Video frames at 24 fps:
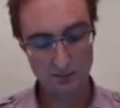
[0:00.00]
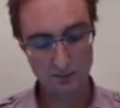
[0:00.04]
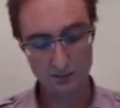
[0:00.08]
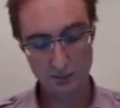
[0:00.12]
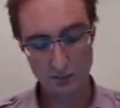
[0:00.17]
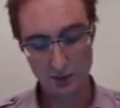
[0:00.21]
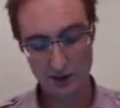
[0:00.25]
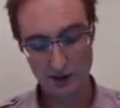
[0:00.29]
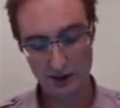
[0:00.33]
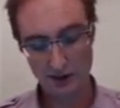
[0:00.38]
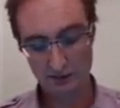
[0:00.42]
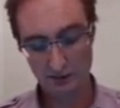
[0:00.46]

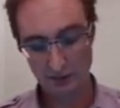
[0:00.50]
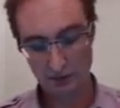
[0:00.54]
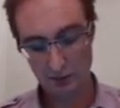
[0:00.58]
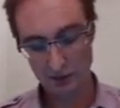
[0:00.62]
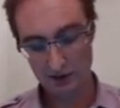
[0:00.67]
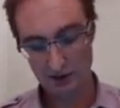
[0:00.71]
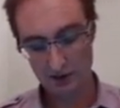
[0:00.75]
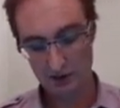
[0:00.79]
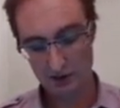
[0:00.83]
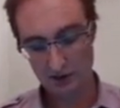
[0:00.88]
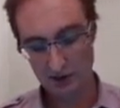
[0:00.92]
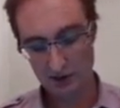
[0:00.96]
when
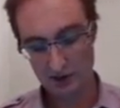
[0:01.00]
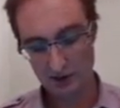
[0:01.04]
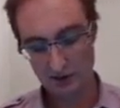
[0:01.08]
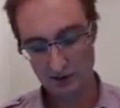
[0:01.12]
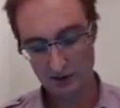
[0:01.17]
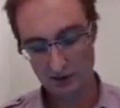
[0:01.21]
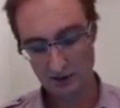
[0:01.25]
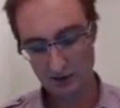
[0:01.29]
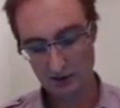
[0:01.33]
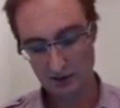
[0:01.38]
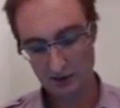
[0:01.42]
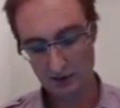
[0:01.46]
everyone's
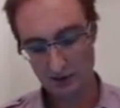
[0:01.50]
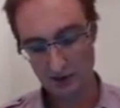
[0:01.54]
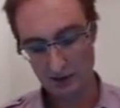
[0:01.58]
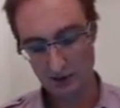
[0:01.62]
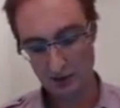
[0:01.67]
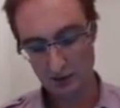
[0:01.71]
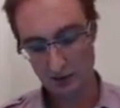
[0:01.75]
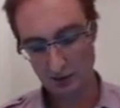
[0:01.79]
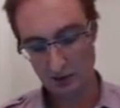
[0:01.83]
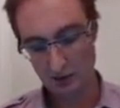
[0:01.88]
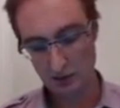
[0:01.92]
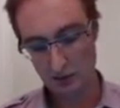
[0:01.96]
done,
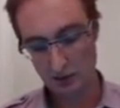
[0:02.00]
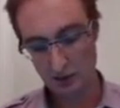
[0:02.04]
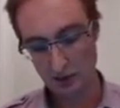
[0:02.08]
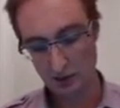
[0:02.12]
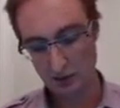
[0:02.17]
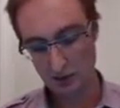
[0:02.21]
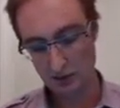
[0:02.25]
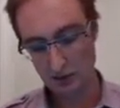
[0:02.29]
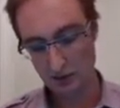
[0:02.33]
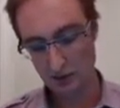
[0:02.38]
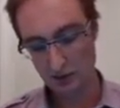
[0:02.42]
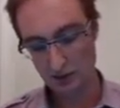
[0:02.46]
they'll call
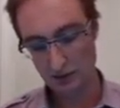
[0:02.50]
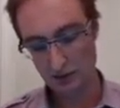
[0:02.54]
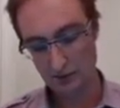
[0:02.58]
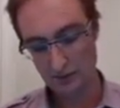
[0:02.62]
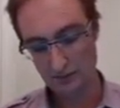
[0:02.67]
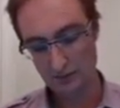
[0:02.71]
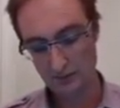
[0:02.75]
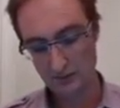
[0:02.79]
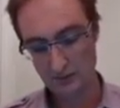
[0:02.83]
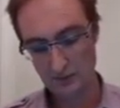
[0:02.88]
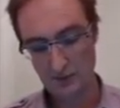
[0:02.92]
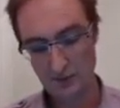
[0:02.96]
close
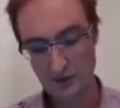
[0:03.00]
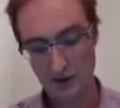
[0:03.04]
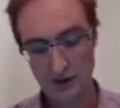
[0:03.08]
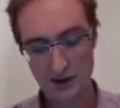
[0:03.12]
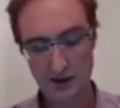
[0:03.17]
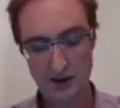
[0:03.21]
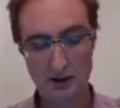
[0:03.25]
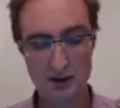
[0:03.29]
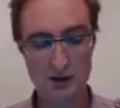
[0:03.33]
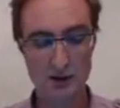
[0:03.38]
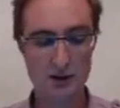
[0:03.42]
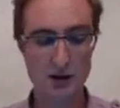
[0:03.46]

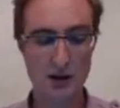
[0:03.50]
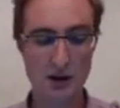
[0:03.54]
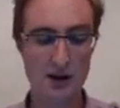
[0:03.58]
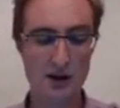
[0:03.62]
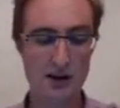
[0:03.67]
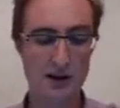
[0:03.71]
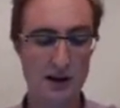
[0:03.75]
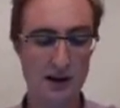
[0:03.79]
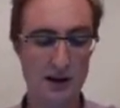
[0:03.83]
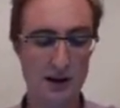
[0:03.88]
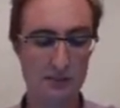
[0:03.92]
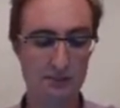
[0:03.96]
to
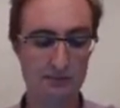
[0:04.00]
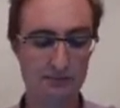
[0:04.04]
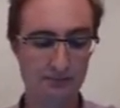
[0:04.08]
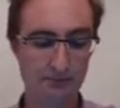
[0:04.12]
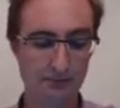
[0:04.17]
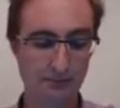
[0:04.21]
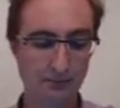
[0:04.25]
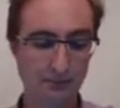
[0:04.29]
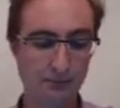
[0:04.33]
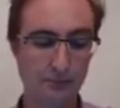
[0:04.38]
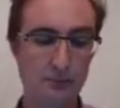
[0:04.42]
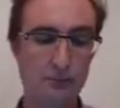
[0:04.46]
tidy up.
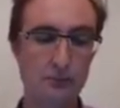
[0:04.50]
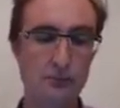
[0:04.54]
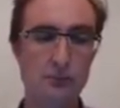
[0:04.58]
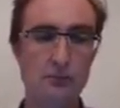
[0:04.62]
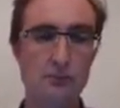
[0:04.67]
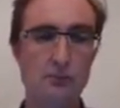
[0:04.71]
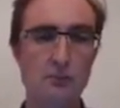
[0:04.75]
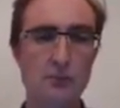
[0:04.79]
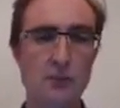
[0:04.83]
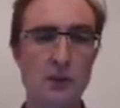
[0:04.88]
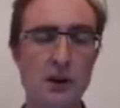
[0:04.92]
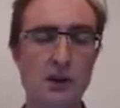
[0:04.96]

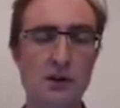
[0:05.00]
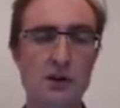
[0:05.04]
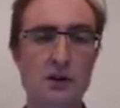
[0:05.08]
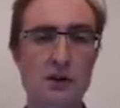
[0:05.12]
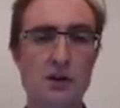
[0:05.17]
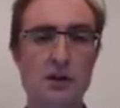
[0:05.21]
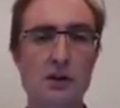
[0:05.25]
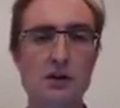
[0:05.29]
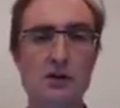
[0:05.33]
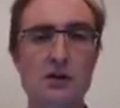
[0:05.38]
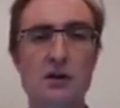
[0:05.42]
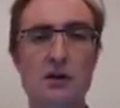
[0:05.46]
So
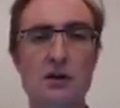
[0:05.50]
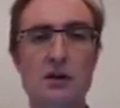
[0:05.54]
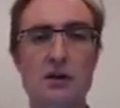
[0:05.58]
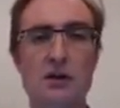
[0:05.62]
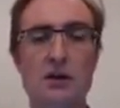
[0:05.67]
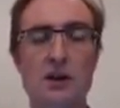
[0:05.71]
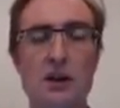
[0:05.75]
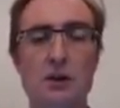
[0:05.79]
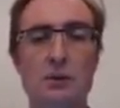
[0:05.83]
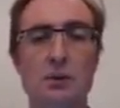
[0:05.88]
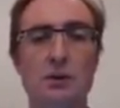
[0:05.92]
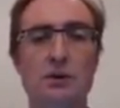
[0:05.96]
those are the
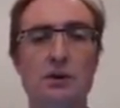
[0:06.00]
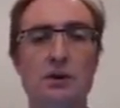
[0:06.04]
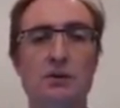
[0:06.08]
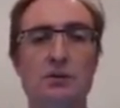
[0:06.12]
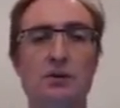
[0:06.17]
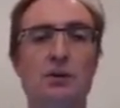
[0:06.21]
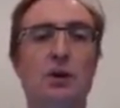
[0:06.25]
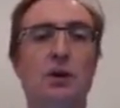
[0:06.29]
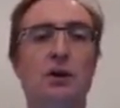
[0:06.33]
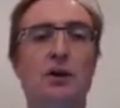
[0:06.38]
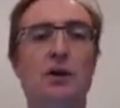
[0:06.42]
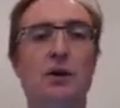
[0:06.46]
sequence of
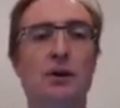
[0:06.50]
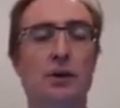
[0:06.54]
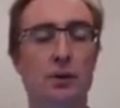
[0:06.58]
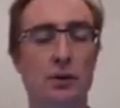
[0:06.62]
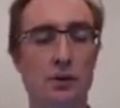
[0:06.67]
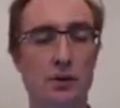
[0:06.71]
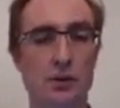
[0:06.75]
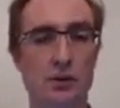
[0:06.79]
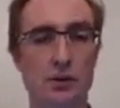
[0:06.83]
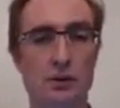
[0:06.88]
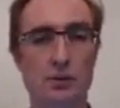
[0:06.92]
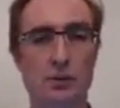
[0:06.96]
socket
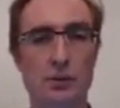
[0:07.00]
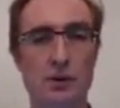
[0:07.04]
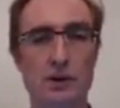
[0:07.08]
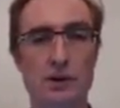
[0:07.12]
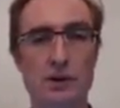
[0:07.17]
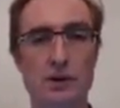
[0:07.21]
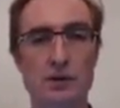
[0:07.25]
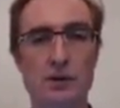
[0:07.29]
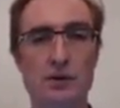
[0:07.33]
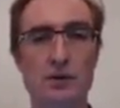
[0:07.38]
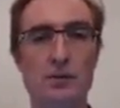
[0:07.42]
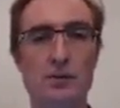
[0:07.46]
calls which
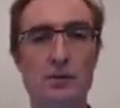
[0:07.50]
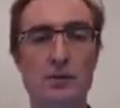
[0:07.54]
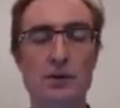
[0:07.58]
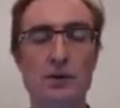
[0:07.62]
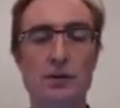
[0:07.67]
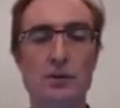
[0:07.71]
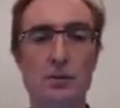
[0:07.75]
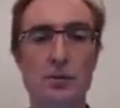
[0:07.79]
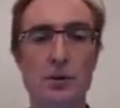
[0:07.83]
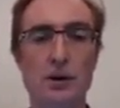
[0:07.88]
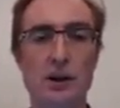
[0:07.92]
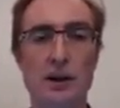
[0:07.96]
is
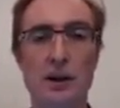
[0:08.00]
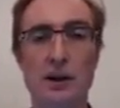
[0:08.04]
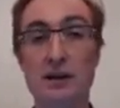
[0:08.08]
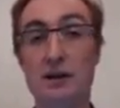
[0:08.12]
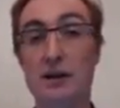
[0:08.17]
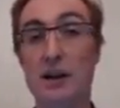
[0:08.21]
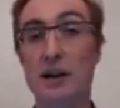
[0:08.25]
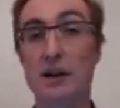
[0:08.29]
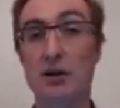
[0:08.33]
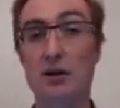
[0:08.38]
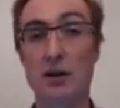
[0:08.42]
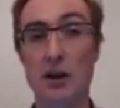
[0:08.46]
used with
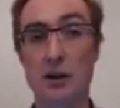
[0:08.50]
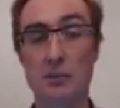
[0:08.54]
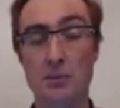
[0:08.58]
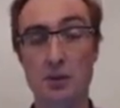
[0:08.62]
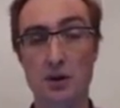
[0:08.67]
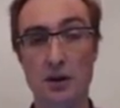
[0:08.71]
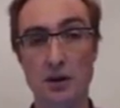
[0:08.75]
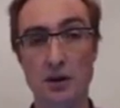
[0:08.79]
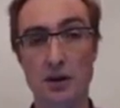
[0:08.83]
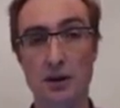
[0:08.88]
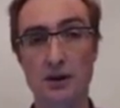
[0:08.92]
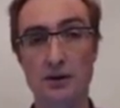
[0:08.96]
datagram
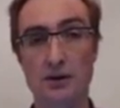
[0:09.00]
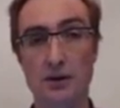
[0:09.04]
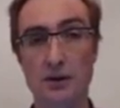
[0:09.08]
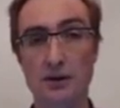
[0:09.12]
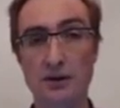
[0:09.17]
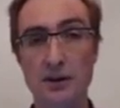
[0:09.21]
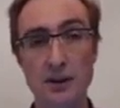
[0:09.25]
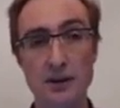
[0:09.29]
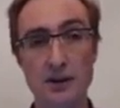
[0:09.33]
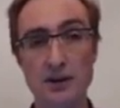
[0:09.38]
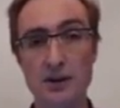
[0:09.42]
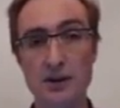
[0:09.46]
sockets for a
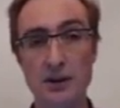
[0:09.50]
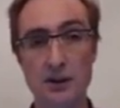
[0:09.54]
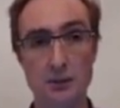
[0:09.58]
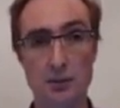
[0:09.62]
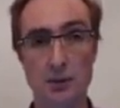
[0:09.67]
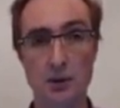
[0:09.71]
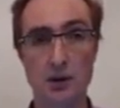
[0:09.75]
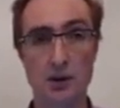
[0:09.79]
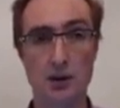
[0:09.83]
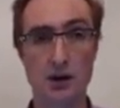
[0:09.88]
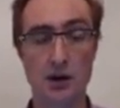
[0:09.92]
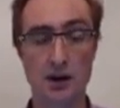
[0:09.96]
very
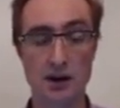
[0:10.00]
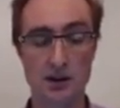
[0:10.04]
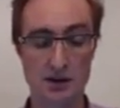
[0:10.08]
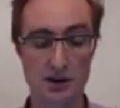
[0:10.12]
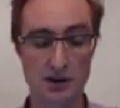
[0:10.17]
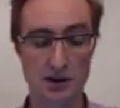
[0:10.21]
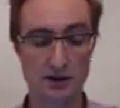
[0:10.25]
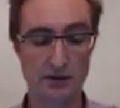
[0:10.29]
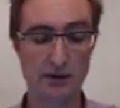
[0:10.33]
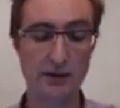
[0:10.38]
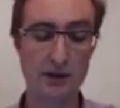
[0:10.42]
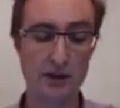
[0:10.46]
simple
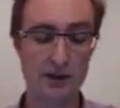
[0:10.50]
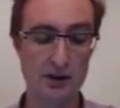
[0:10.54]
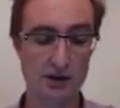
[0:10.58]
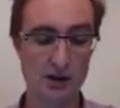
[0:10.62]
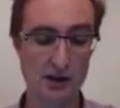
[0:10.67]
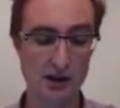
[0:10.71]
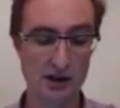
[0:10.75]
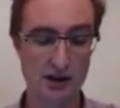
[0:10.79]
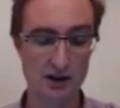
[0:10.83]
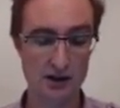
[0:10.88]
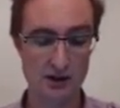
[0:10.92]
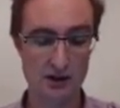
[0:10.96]
client-server
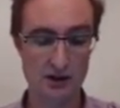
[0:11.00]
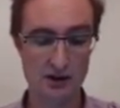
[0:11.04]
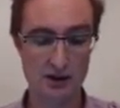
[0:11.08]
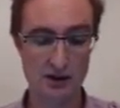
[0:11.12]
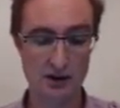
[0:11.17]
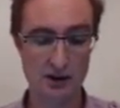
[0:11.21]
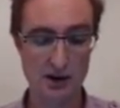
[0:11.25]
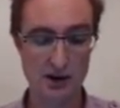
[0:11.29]
exchange.